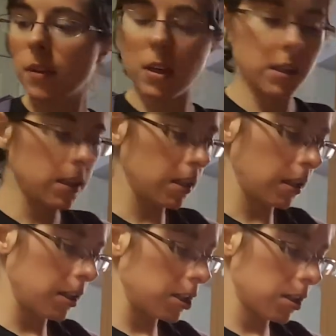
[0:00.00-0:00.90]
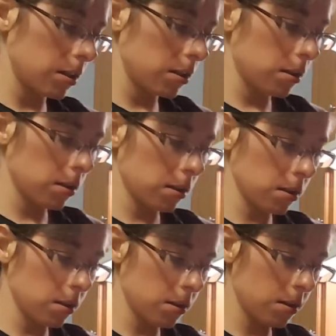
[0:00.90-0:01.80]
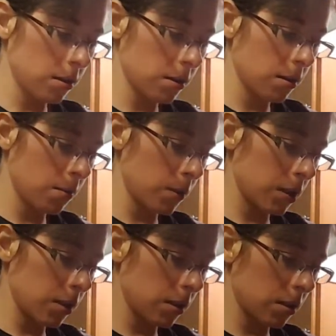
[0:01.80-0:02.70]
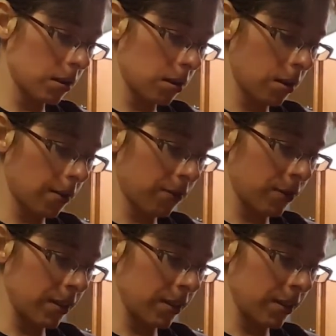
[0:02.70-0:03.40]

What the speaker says: And it's delicious, which is a good enough